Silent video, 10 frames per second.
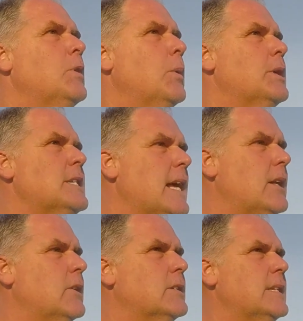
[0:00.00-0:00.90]
we're going to take
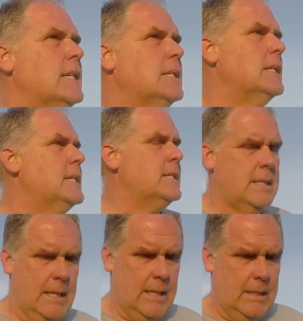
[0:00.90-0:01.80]
a look-see at
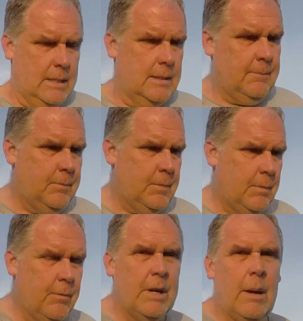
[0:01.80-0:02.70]
these, and
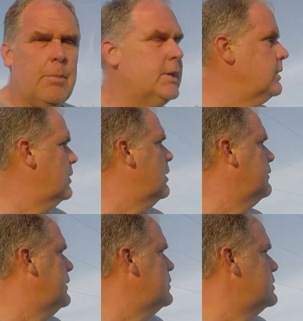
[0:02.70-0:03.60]
figure I'll bring you along
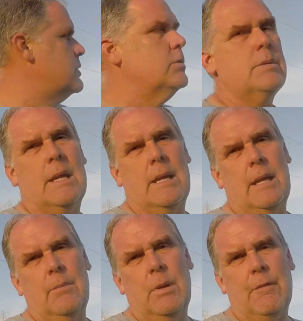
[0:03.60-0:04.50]
for those two,
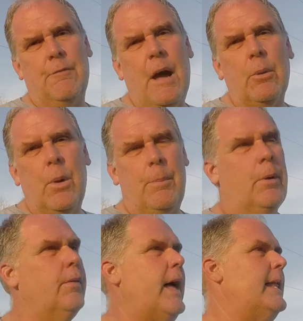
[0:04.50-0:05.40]
and we can follow up
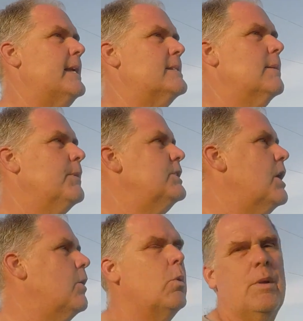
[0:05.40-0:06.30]
on that. That's something
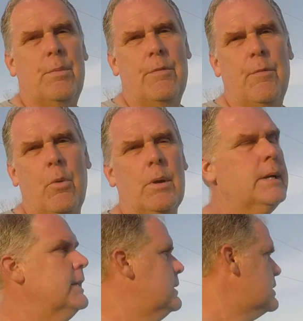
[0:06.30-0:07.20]
y'all were with me for,
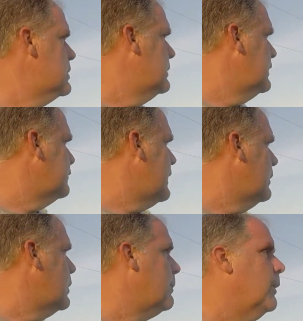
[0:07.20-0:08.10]
so let's
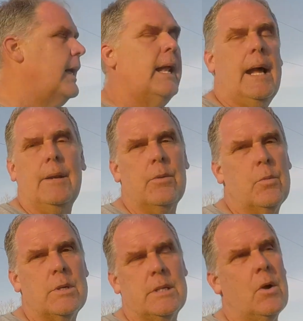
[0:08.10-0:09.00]
follow up on that. I know the
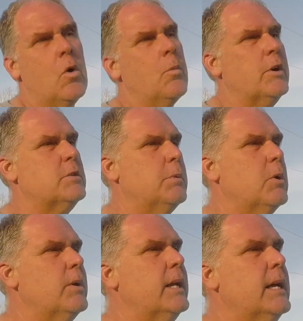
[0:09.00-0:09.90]
ones at home are
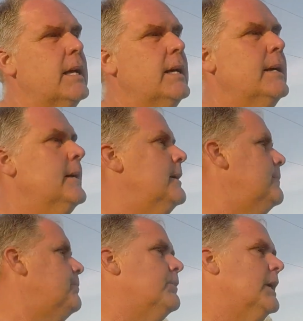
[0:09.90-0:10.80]
exploding.
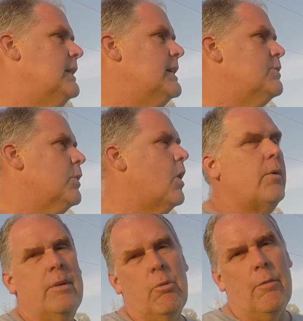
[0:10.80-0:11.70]
These were
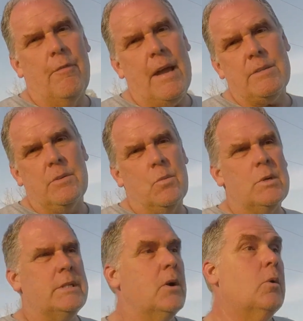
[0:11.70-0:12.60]
already growing faster than the
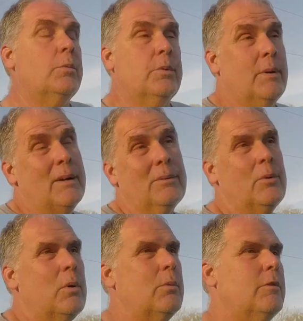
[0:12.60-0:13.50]
ones at home, so I don't
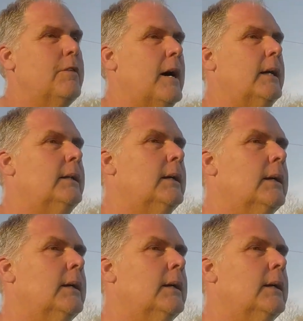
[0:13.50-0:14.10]
know what we'll find.